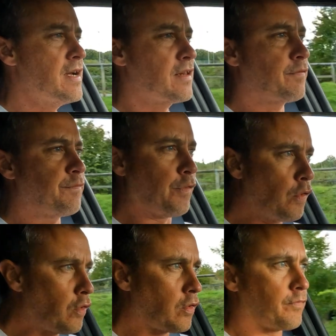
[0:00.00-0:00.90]
The
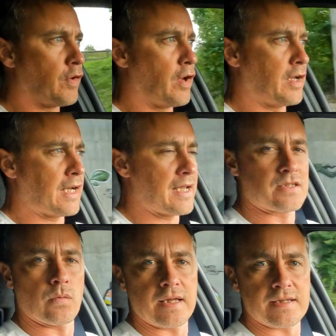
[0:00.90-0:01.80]
full verdict has
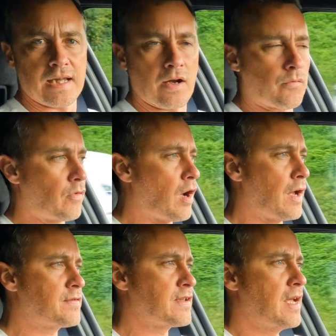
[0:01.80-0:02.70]
to wait until it
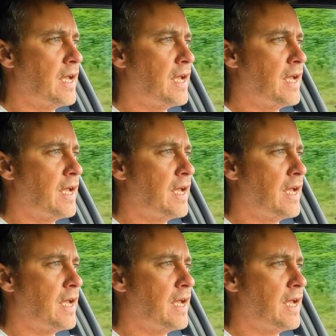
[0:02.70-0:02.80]
arrives